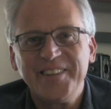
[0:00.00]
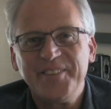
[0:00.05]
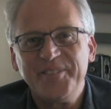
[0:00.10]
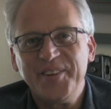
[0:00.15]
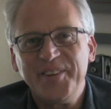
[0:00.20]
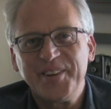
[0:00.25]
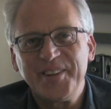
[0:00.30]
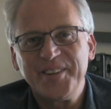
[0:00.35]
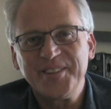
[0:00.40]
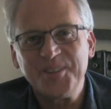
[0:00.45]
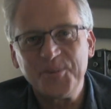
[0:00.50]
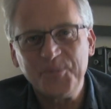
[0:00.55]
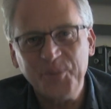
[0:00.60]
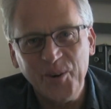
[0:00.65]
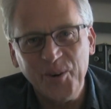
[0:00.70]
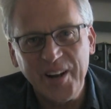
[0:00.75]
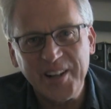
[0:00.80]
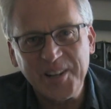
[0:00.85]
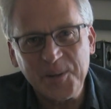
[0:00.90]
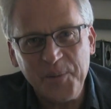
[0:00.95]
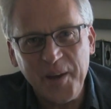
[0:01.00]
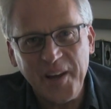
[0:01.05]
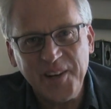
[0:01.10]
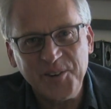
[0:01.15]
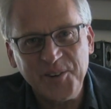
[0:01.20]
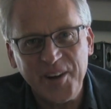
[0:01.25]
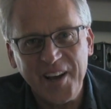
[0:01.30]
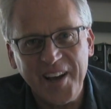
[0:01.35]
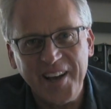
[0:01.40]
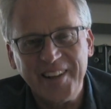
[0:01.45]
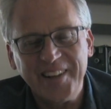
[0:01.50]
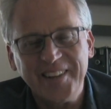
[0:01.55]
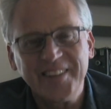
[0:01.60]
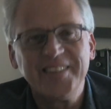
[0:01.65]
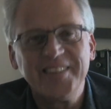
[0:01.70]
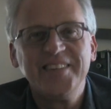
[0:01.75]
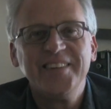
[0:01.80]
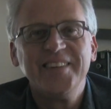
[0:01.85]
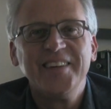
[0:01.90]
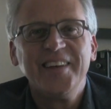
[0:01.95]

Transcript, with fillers: If you can support, hit the Patreon. And